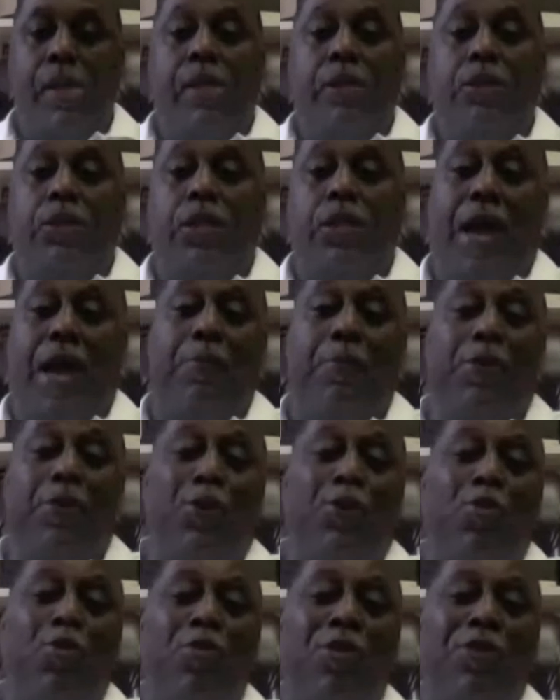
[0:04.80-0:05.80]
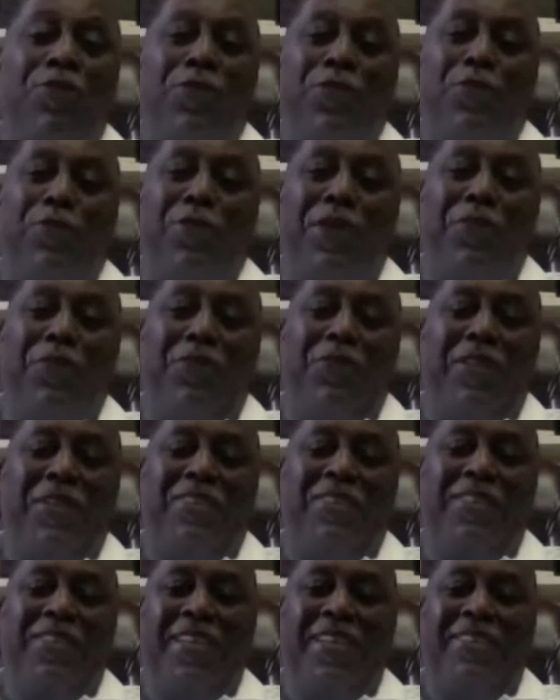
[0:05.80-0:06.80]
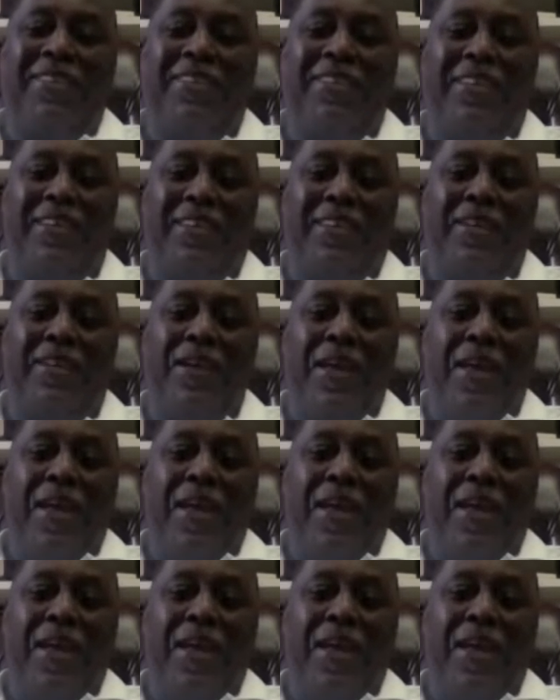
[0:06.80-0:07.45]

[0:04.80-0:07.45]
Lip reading: To God be the glory for the great things that He has done.